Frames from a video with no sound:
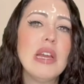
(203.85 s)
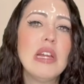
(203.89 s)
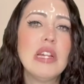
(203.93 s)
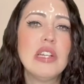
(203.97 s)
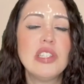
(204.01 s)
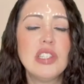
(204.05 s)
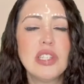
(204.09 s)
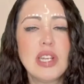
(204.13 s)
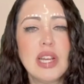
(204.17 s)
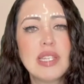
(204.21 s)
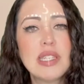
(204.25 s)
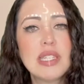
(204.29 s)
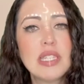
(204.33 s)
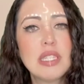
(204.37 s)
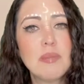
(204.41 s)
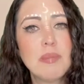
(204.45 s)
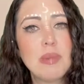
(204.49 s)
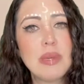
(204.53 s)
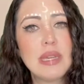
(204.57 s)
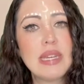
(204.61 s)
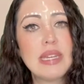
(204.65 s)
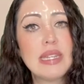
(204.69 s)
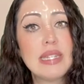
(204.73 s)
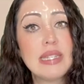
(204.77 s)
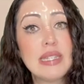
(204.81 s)
Just
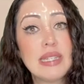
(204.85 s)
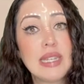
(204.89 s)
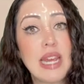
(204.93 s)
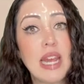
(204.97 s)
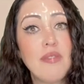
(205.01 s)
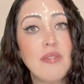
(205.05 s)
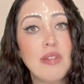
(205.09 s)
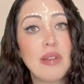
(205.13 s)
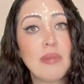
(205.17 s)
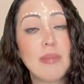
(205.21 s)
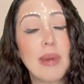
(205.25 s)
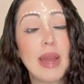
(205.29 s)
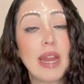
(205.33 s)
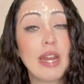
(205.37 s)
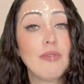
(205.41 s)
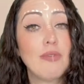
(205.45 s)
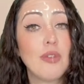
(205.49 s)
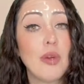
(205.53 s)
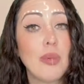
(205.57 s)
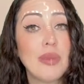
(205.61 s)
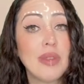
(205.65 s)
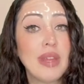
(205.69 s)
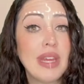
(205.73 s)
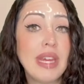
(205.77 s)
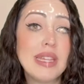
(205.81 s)
be safe and
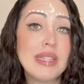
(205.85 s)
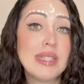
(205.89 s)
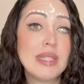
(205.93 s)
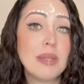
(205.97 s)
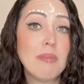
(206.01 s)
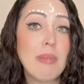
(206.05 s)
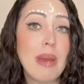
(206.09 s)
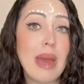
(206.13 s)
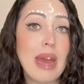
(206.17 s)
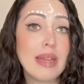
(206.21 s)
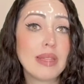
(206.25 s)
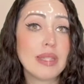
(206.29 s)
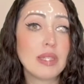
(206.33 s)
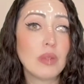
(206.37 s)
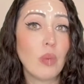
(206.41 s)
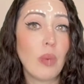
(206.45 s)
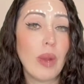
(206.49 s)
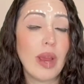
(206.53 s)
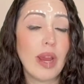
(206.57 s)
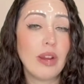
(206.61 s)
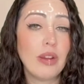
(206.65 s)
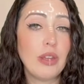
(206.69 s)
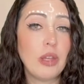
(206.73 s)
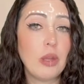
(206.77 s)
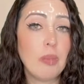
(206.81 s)
mindful with kids and pets
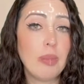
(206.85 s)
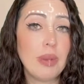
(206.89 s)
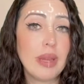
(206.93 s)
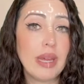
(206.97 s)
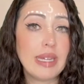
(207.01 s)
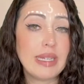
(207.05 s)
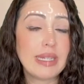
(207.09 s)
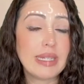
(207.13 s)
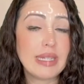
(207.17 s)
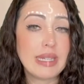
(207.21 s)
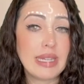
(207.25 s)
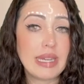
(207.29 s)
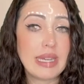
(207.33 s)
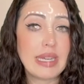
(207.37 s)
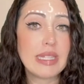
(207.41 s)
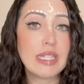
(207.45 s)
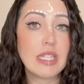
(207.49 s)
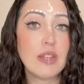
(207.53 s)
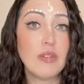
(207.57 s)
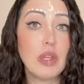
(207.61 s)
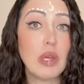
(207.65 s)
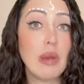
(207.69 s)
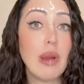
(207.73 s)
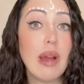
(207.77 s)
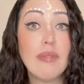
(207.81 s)
where you place these.
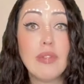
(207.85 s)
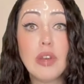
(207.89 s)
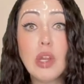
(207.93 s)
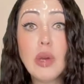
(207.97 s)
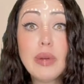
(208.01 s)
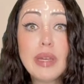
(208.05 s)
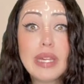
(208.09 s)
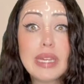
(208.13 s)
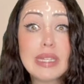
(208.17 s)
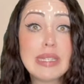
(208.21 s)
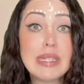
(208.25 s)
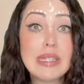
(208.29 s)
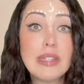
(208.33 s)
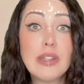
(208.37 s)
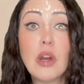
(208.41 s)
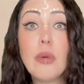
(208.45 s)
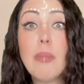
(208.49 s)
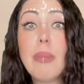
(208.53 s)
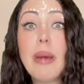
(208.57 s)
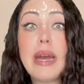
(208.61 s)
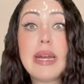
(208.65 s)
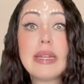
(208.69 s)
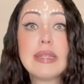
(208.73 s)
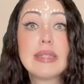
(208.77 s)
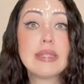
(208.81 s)
If you have no kids and no
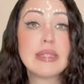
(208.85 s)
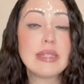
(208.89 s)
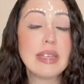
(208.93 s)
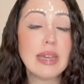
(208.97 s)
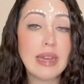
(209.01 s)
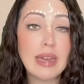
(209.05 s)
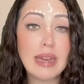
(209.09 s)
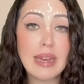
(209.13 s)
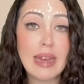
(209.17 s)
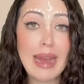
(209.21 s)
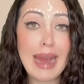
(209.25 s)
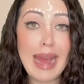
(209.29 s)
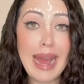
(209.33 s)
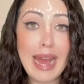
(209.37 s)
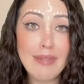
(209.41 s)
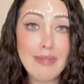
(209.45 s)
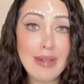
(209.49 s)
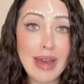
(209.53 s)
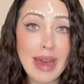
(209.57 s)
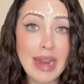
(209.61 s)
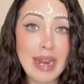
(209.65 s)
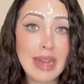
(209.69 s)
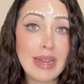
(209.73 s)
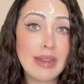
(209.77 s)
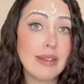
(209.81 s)
pets, have
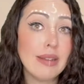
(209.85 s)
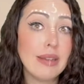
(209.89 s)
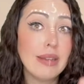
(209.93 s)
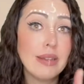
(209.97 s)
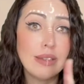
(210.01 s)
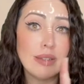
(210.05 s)
at it.